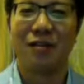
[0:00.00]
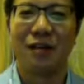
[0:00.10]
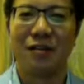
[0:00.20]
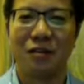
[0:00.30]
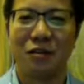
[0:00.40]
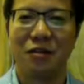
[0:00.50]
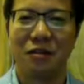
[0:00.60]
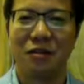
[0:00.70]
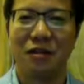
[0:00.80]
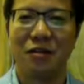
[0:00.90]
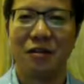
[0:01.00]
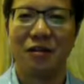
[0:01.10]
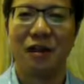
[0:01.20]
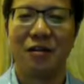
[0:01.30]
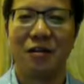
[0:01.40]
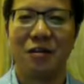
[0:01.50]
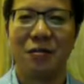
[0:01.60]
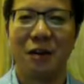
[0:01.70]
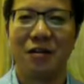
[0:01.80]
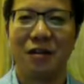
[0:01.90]
investors should, say thank you to
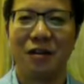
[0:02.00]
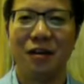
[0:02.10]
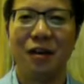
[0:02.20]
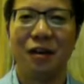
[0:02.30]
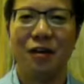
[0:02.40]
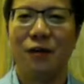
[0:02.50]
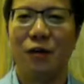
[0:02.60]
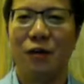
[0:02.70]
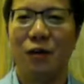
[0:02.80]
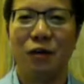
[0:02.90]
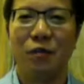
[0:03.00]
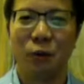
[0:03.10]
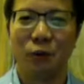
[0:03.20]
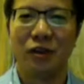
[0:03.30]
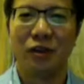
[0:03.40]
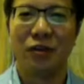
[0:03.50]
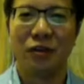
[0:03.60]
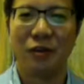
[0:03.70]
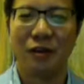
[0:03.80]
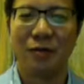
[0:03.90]
Beijing for, boosting the
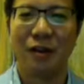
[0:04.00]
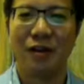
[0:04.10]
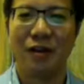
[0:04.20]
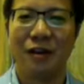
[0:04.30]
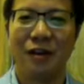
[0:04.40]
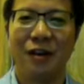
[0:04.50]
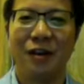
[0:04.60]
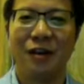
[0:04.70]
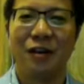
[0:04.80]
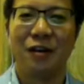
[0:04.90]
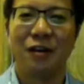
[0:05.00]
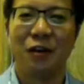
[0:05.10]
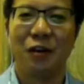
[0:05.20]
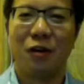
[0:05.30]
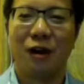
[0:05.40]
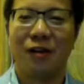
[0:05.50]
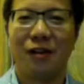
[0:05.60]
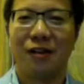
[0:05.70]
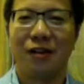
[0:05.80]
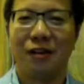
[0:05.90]
U.S. market? So I
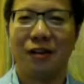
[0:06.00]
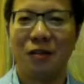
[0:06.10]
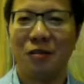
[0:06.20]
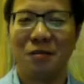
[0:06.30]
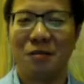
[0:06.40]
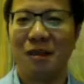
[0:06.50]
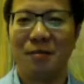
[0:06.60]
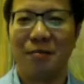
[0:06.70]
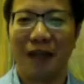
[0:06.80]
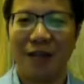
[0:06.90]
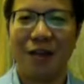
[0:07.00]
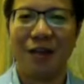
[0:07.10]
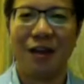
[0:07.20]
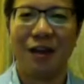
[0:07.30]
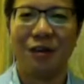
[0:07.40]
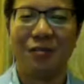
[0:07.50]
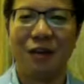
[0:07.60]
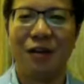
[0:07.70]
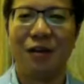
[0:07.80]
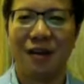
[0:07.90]
think, the blaming game,
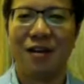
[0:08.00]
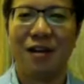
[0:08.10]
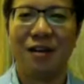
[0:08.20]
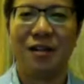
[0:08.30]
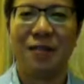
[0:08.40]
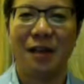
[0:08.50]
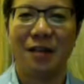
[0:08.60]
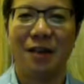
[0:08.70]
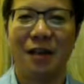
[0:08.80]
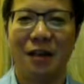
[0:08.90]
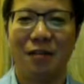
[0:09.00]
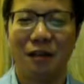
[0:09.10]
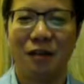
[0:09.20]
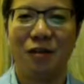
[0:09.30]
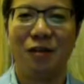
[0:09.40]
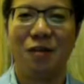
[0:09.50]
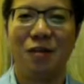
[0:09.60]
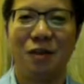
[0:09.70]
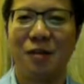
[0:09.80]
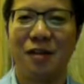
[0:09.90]
as long as the blaming game
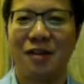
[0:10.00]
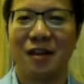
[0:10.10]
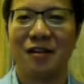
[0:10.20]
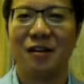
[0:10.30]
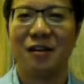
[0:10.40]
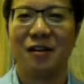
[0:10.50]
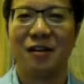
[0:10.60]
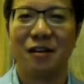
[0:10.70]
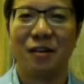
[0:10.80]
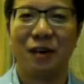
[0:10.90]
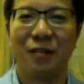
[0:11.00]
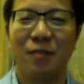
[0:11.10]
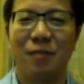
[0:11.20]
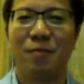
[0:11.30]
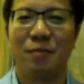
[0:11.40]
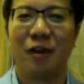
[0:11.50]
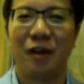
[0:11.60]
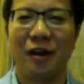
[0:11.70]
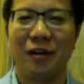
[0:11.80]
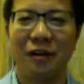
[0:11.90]
continues, I mean, it's certainly not very
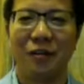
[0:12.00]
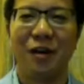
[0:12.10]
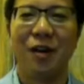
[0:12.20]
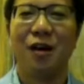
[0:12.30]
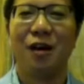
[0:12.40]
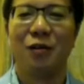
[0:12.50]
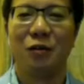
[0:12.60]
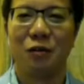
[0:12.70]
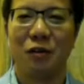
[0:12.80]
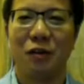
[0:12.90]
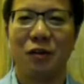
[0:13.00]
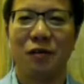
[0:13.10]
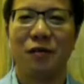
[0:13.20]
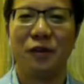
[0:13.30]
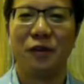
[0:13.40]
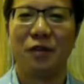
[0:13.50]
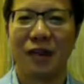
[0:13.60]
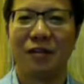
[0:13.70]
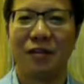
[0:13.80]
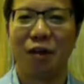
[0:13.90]
productive to sort of,
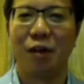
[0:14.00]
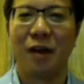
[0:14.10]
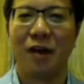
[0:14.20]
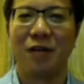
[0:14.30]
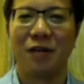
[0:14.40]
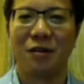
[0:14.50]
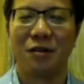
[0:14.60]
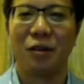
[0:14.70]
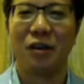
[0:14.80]
get all parties